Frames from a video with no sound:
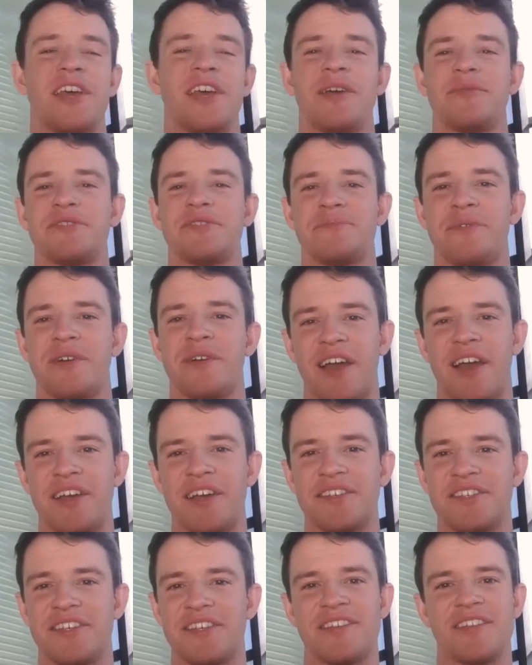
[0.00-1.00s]
day was pretty
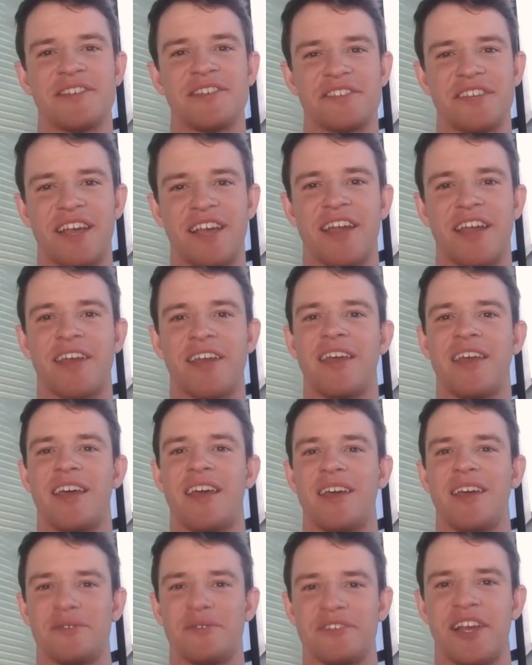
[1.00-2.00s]
icy. The second
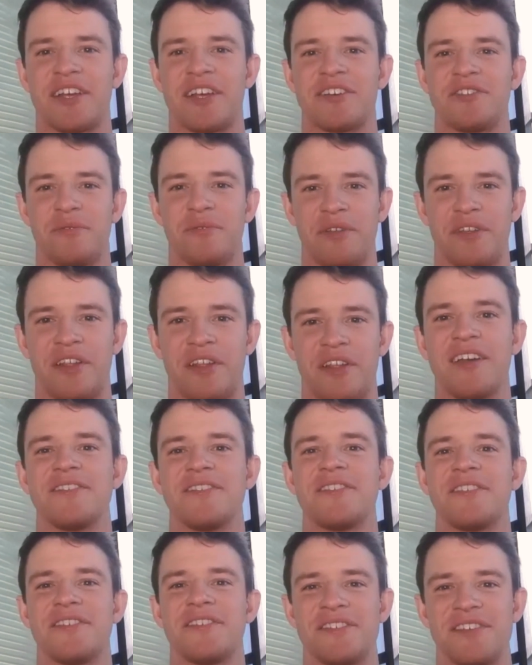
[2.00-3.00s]
day was actually really
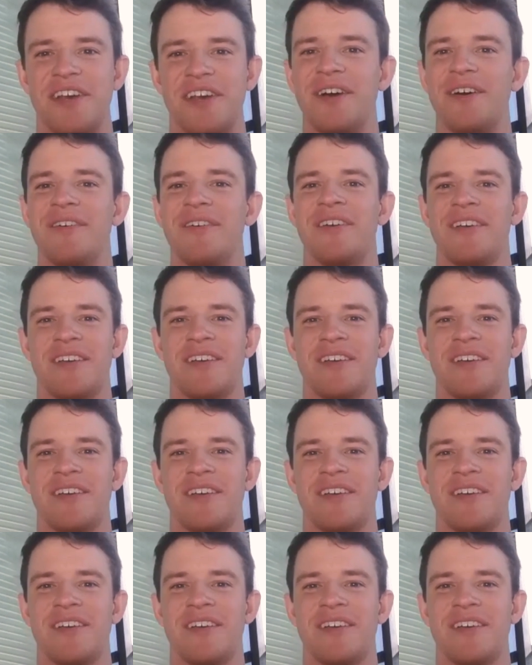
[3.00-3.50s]
nice. So